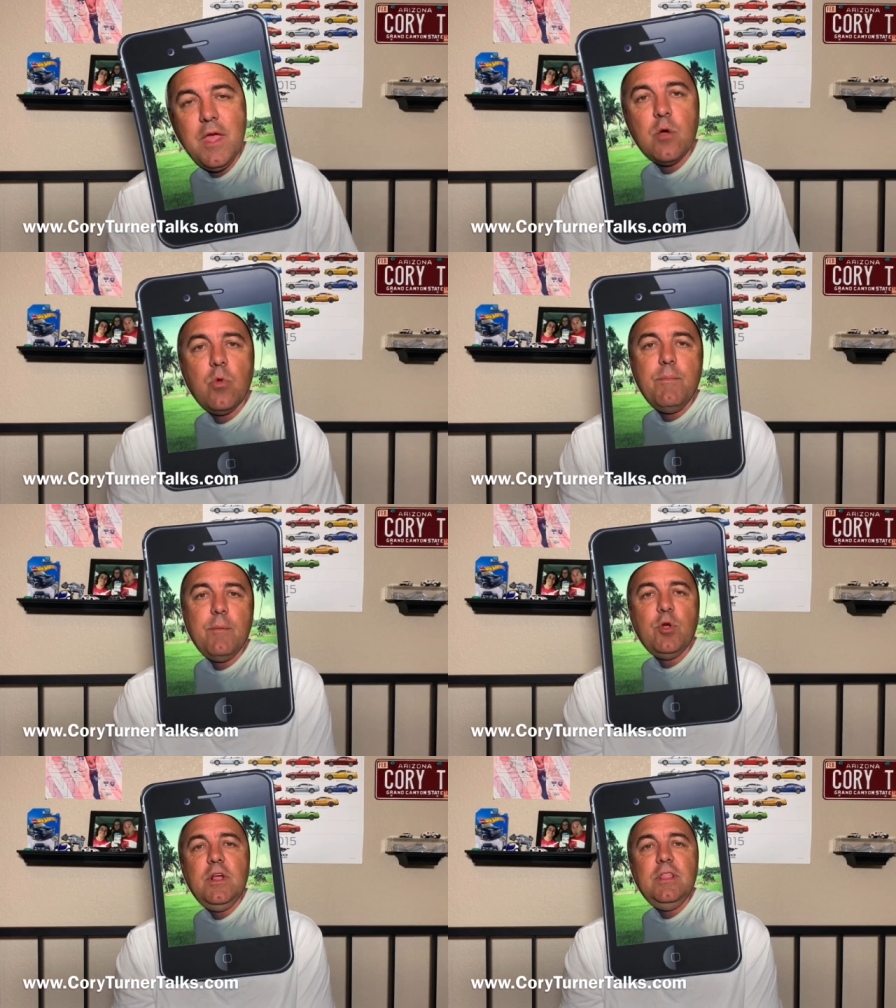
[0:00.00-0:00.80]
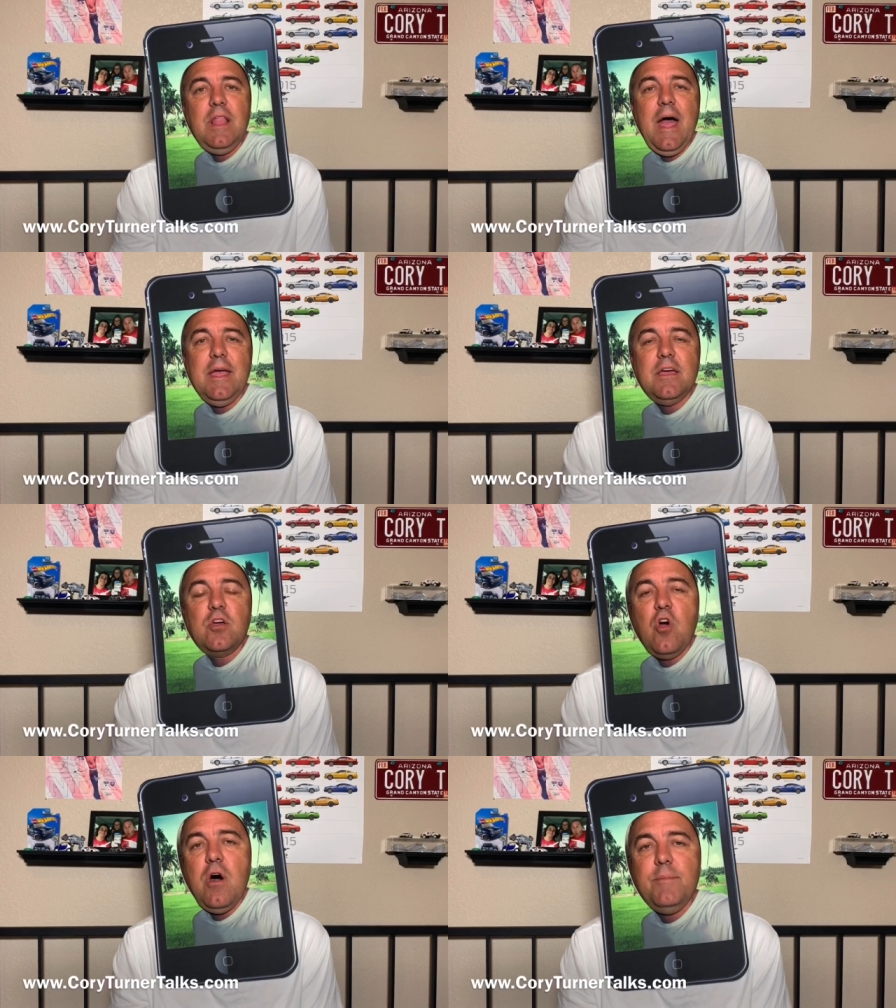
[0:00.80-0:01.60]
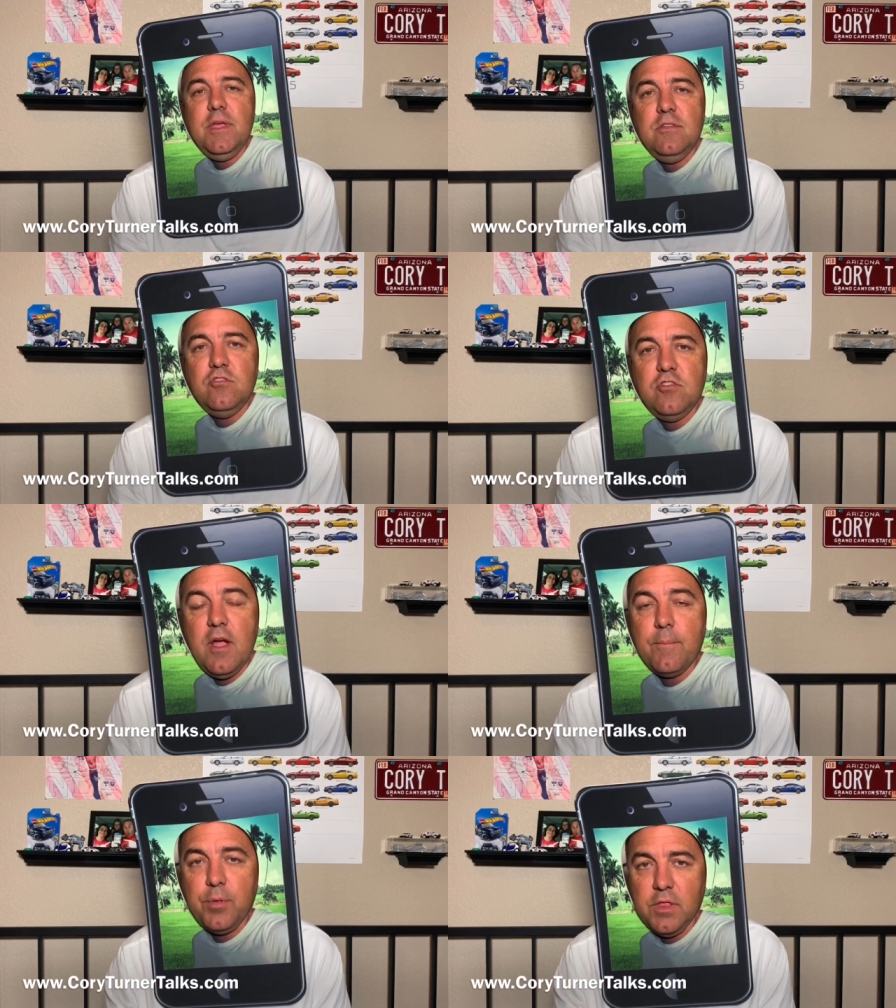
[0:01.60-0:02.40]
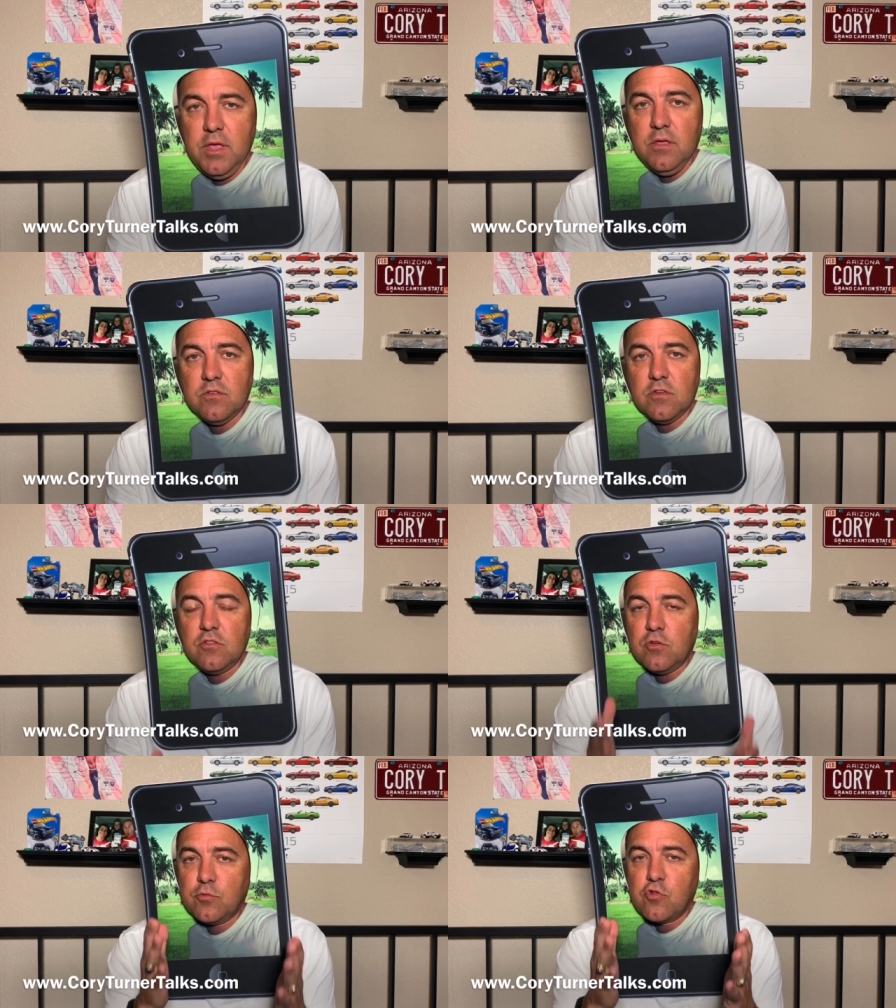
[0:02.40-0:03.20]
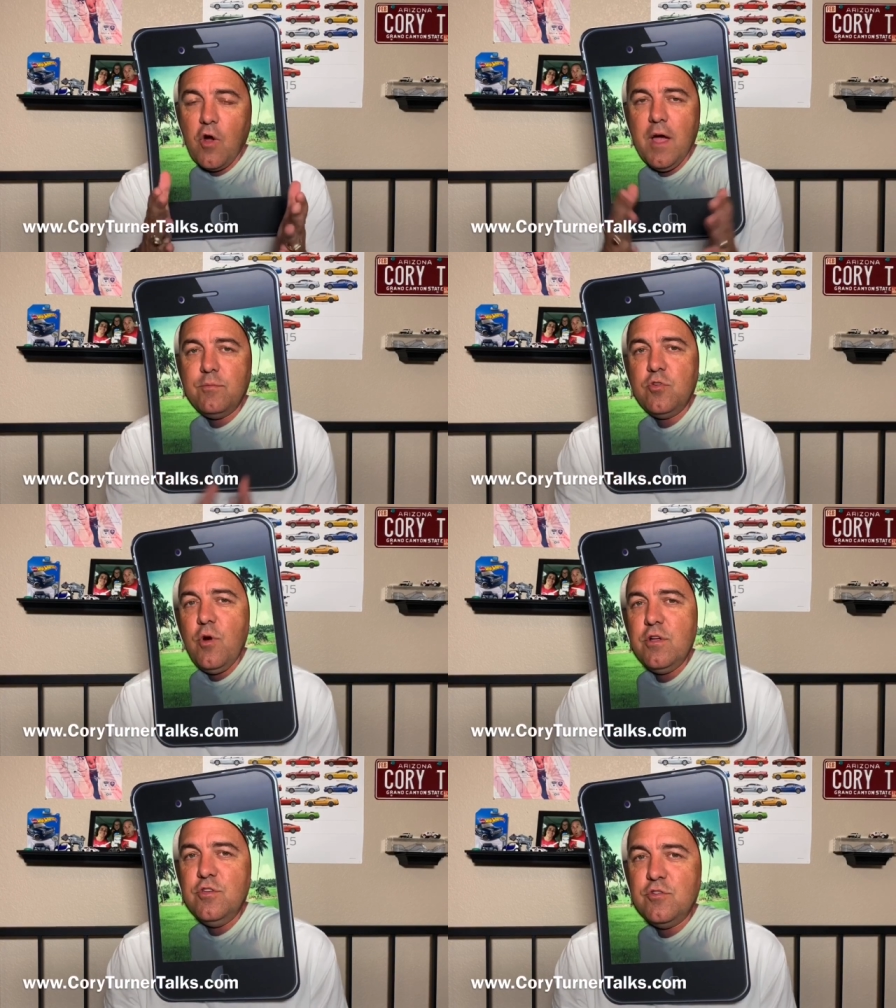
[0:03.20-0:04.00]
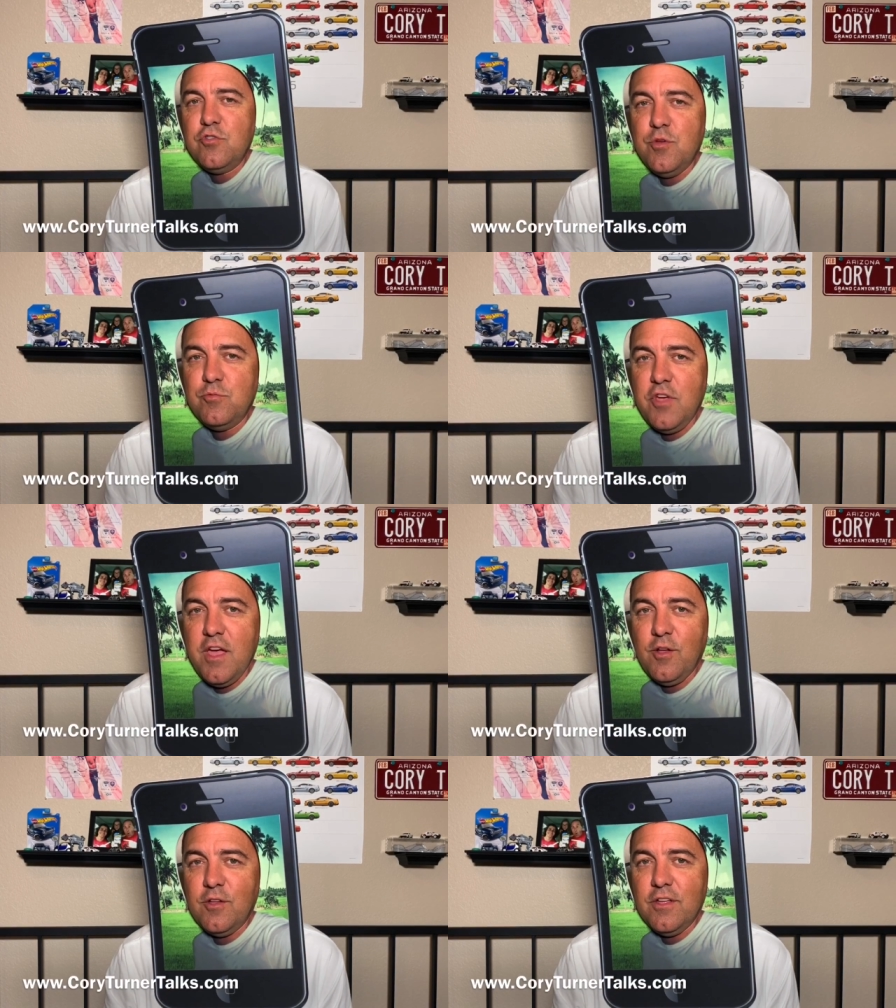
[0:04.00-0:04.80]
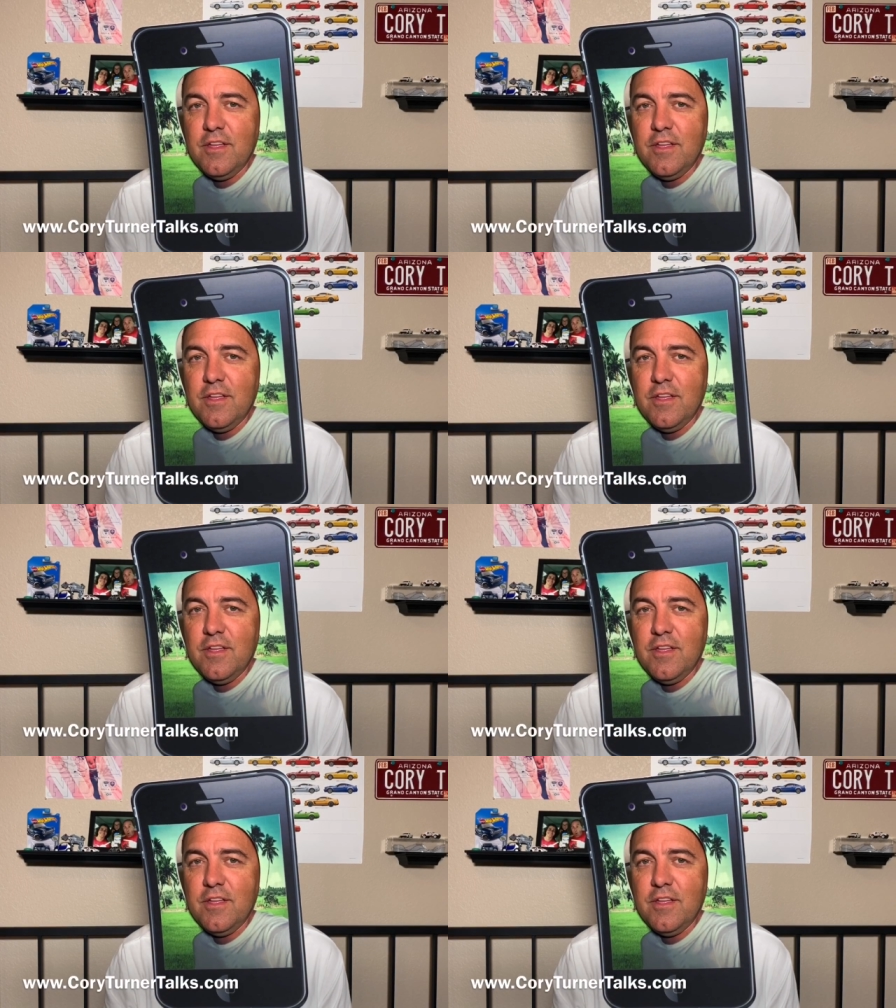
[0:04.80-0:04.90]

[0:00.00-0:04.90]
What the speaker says: Remember to like, comment, and share. Please subscribe to our YouTube channel.